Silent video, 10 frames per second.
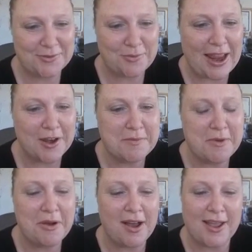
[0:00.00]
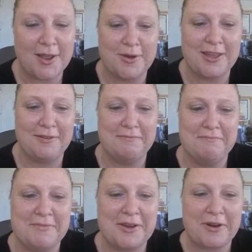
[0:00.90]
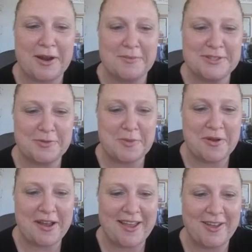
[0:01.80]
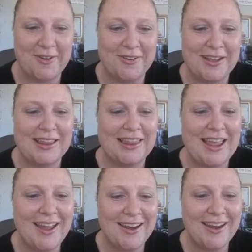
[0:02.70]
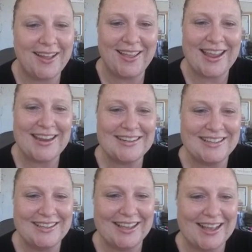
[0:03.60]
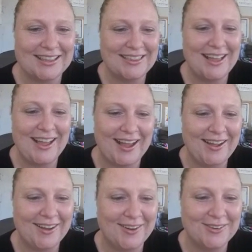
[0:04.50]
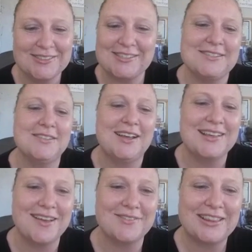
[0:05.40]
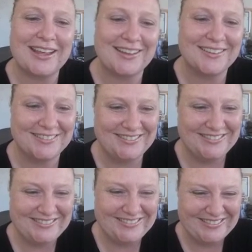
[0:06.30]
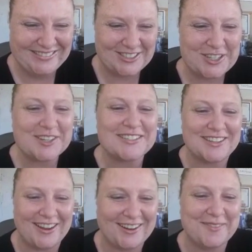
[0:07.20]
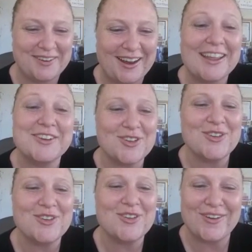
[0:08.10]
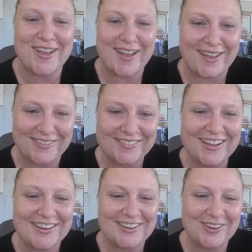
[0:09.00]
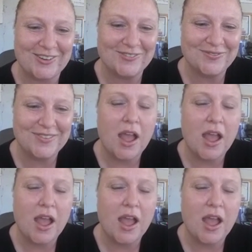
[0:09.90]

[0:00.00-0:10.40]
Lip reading: Random Ohioan. My grandma's from Ohio. Atlanta, ATL in the house. I love Atlanta. She does gotta come down. I do, don't I? I do.